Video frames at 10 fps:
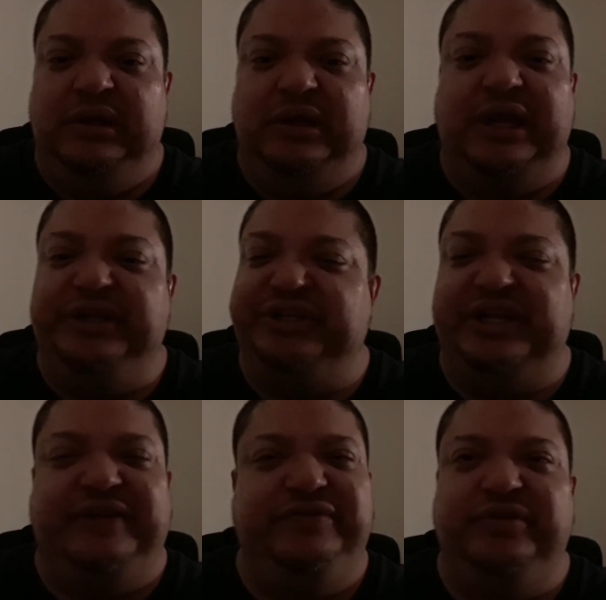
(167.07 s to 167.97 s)
I just
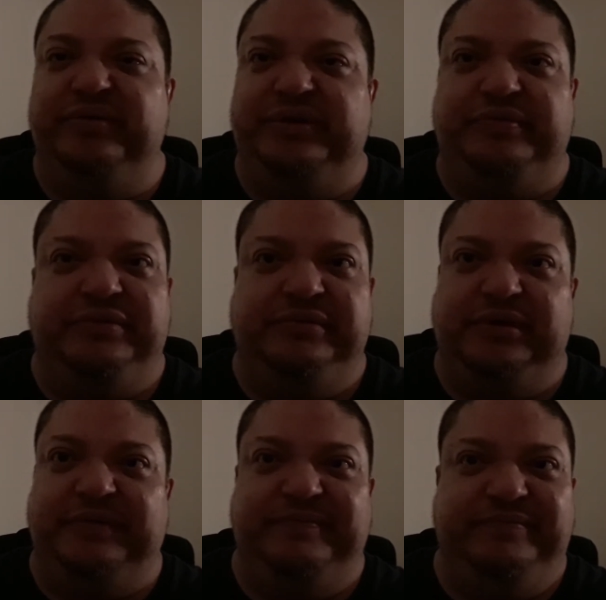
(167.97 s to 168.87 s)
have to do this one.
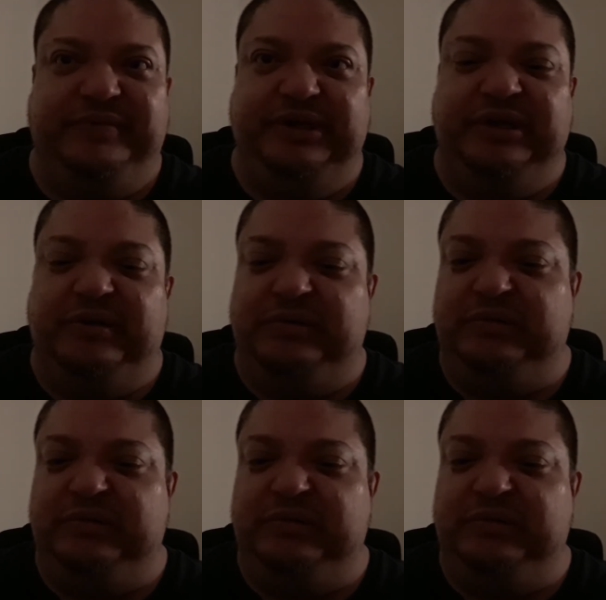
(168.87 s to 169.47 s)
I'm, um, you know,